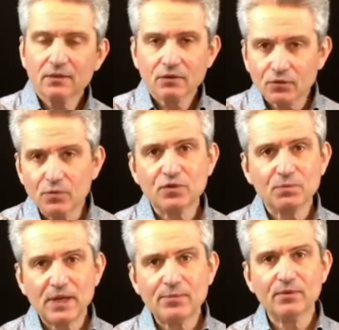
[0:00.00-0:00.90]
groups of
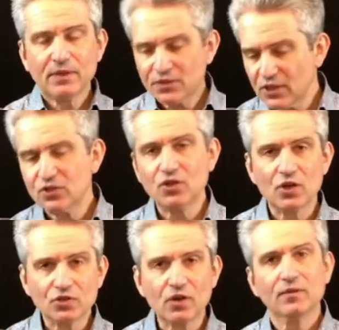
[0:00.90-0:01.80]
people, and they see a
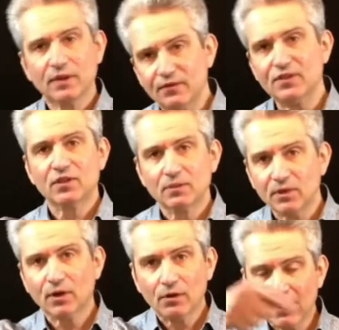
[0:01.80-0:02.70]
church grow, and they visit them
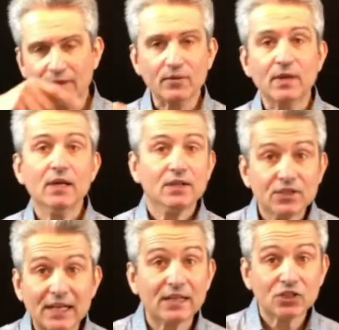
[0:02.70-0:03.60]
and go around them and
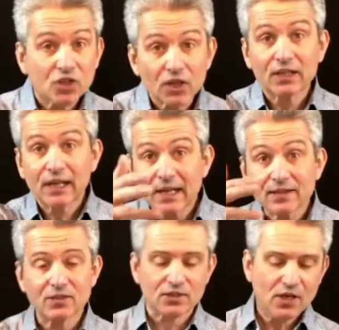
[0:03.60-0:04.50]
send circular
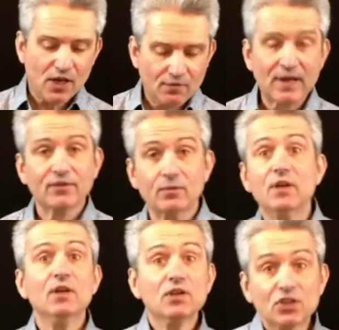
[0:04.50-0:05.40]
letters around them,
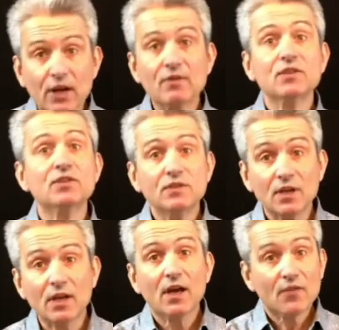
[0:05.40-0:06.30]
sharing
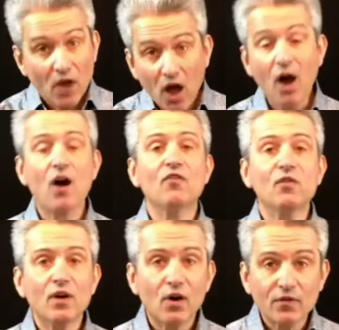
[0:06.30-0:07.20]
the heart
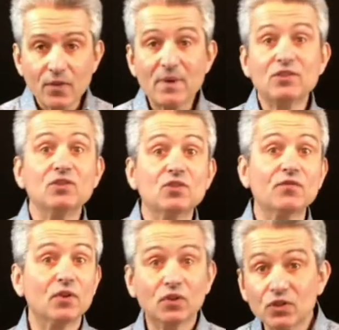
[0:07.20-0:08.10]
of the message
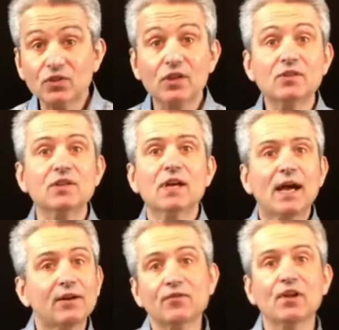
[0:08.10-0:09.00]
of the good news
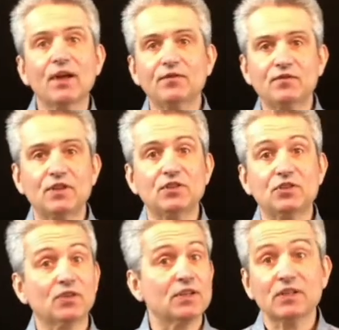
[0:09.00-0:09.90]
and of the life of Jesus
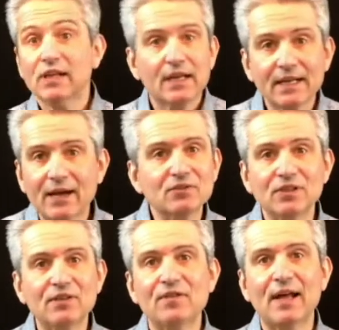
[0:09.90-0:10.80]
Christ and how to
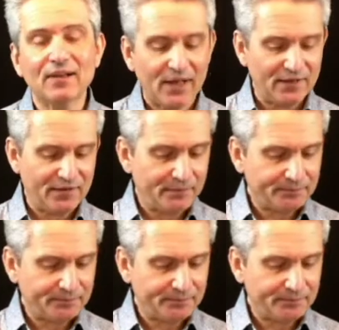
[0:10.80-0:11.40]
live that life.